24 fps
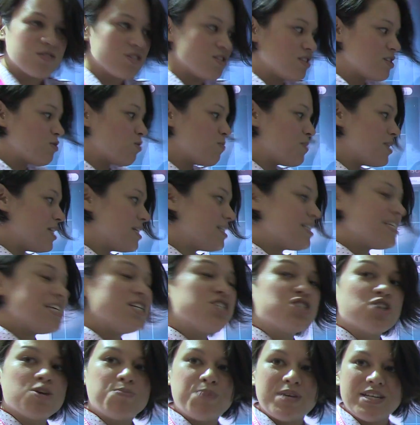So this will be the
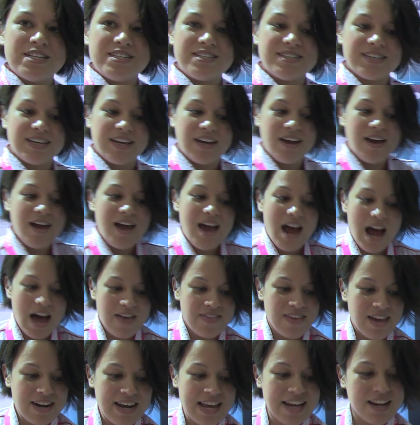teacher PC, and
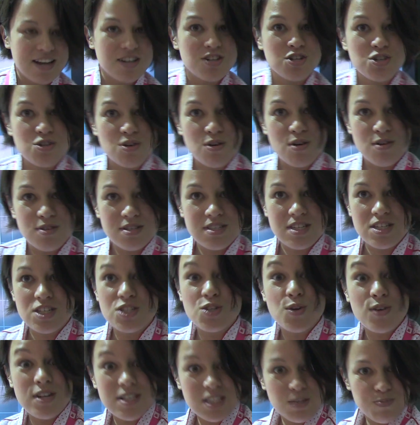then it controls the
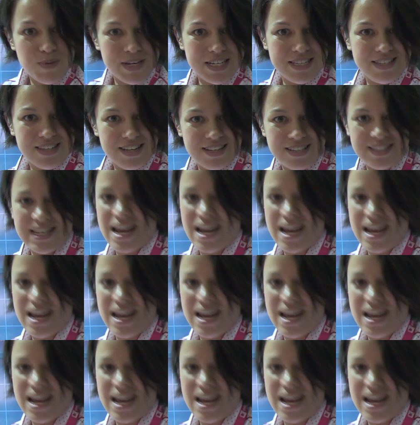students' PCs